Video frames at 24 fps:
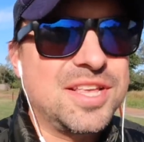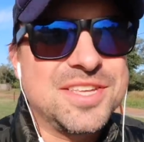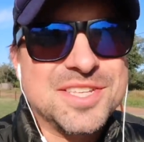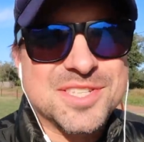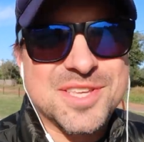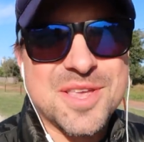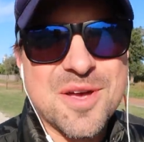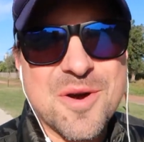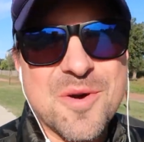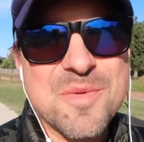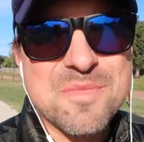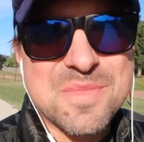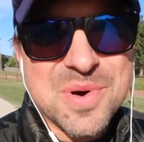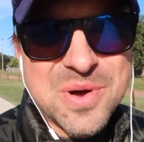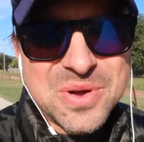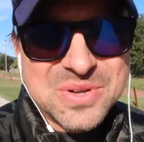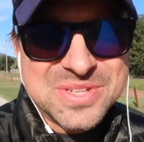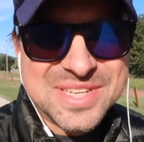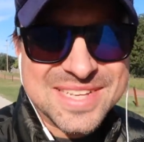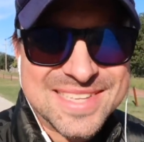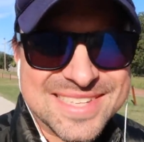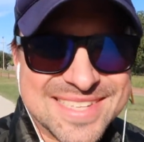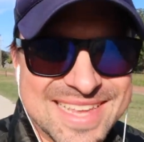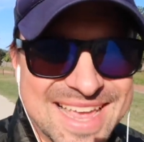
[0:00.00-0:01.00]
so
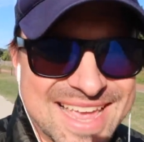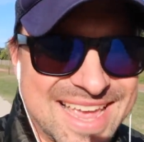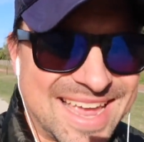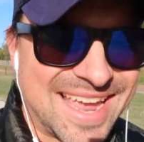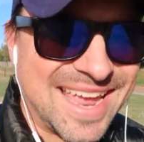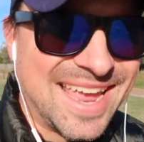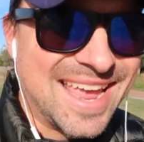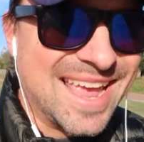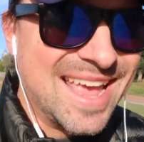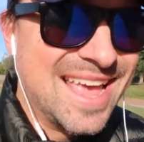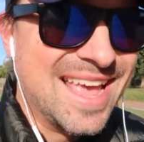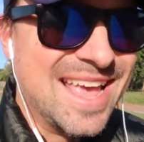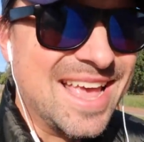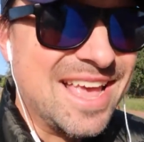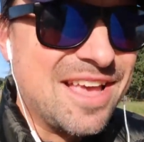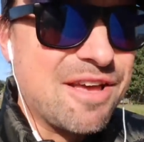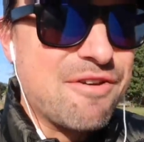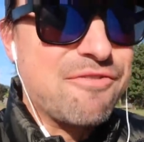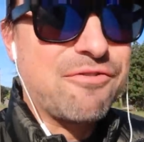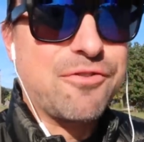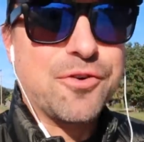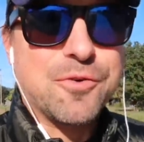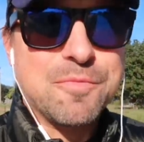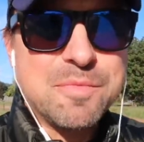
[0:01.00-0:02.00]
bold to say,
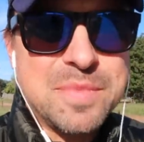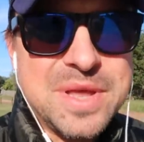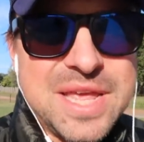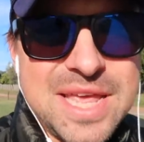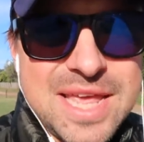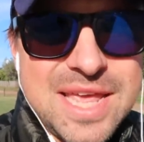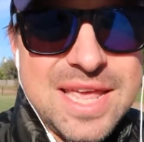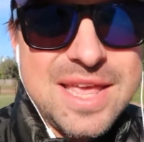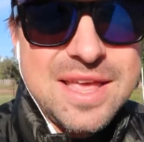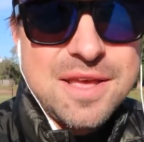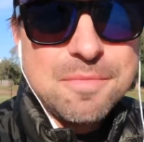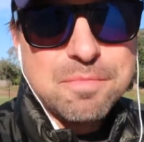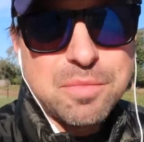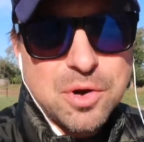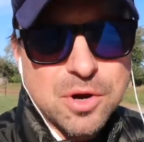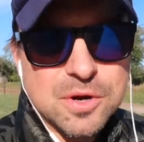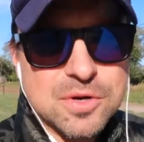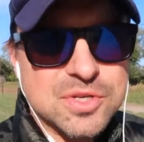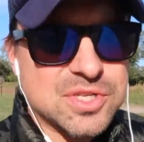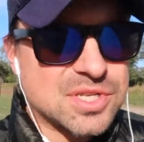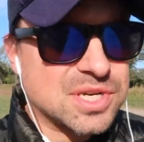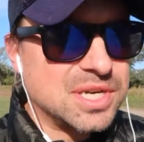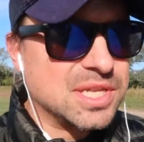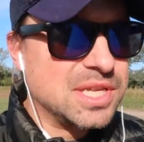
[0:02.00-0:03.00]
for me
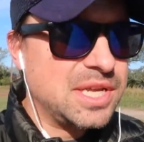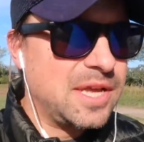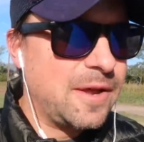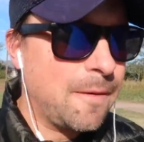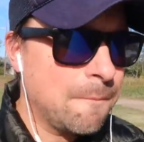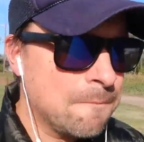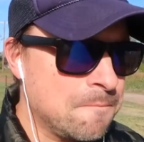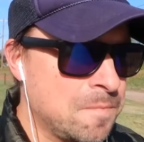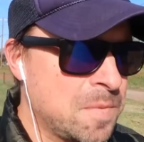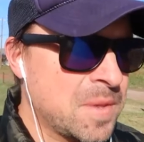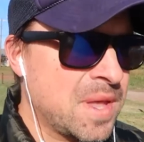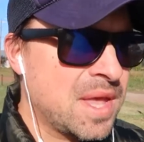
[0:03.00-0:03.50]
personally,